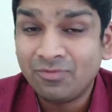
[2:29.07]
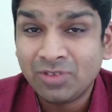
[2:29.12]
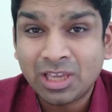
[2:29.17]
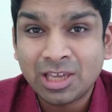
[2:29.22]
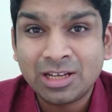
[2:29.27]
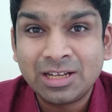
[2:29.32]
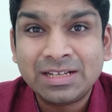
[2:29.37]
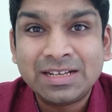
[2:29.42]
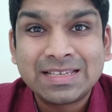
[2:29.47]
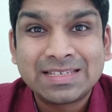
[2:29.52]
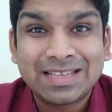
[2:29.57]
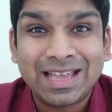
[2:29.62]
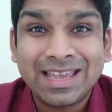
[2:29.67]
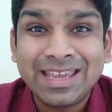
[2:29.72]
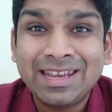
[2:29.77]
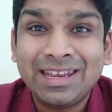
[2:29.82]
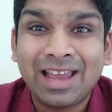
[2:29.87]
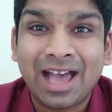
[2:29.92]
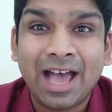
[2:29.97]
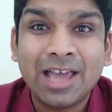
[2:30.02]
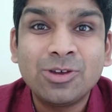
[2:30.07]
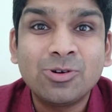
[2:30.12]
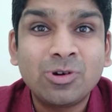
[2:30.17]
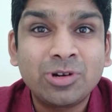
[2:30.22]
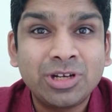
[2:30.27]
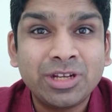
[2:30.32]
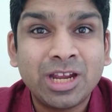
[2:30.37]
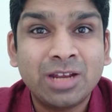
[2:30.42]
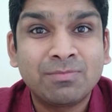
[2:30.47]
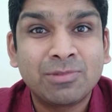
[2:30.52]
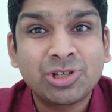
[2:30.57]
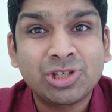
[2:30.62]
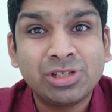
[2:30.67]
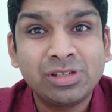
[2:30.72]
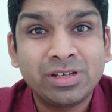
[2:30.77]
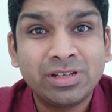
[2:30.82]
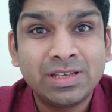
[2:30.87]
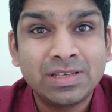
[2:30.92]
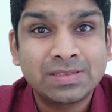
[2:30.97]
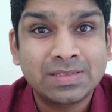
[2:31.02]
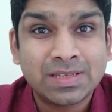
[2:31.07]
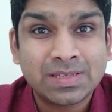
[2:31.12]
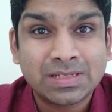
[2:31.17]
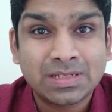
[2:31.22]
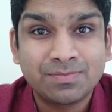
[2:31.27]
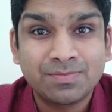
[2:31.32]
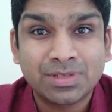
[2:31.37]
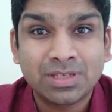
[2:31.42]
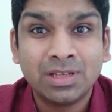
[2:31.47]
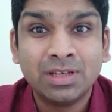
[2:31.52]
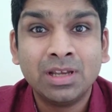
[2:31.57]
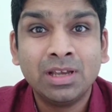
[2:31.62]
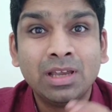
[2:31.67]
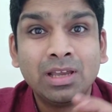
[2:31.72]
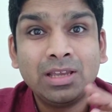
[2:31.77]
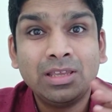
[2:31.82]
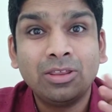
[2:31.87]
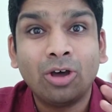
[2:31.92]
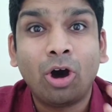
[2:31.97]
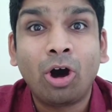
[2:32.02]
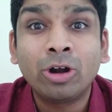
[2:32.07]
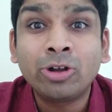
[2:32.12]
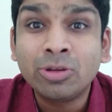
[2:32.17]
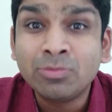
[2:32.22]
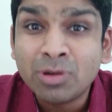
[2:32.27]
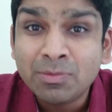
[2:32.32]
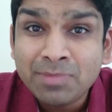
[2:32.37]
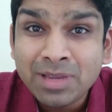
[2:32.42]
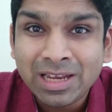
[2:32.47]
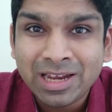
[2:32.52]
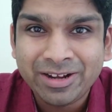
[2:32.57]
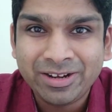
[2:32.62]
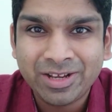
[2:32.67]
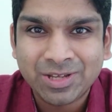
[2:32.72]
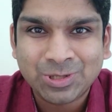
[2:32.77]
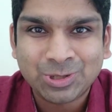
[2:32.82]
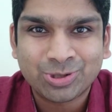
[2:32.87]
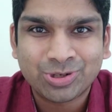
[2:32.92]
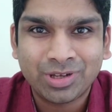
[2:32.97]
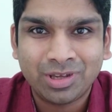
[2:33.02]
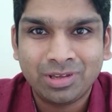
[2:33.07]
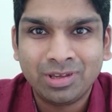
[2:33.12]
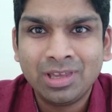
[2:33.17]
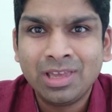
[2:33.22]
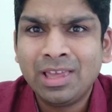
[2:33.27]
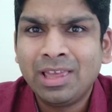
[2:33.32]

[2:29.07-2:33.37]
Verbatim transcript: we can design IoT and machine learning systems in the automobile industry,